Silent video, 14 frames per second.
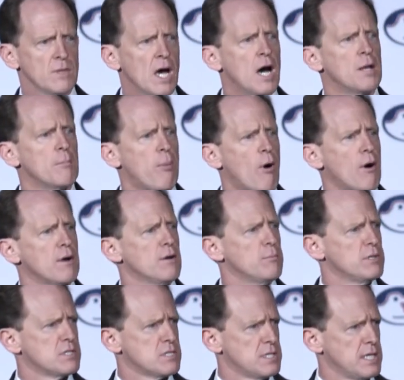
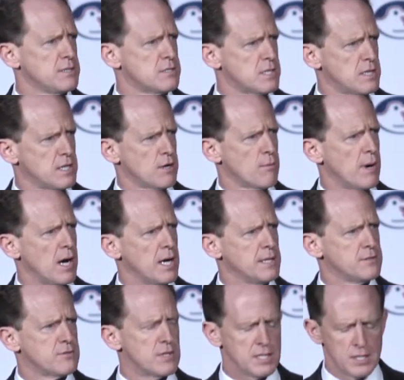unpardonable sins in their
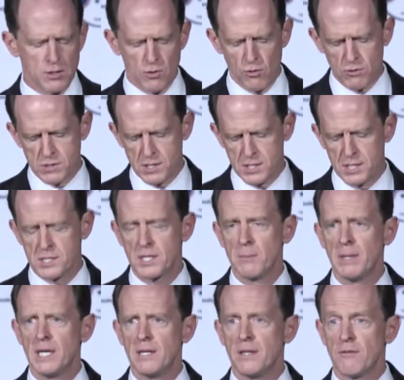minds that Neil Gorsuch has
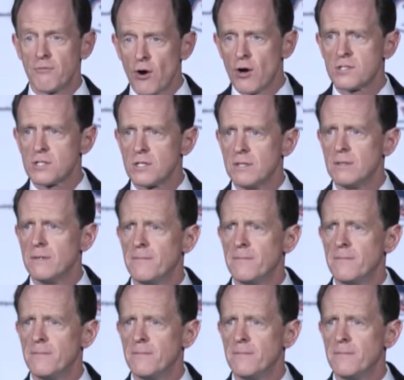committed. The first